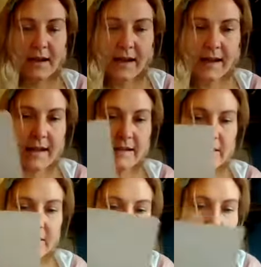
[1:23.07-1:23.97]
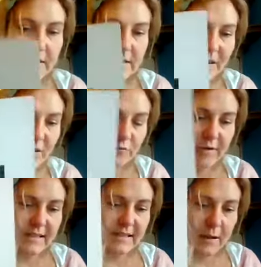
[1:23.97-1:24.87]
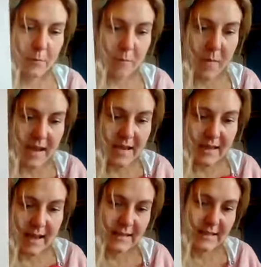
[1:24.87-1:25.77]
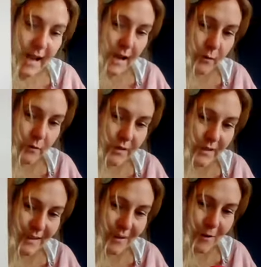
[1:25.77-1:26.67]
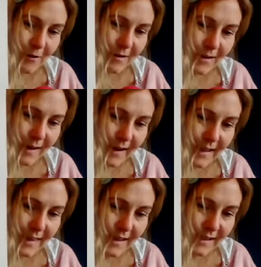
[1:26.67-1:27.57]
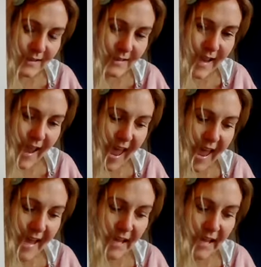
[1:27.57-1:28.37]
And the special friends that make that sound look like this. A.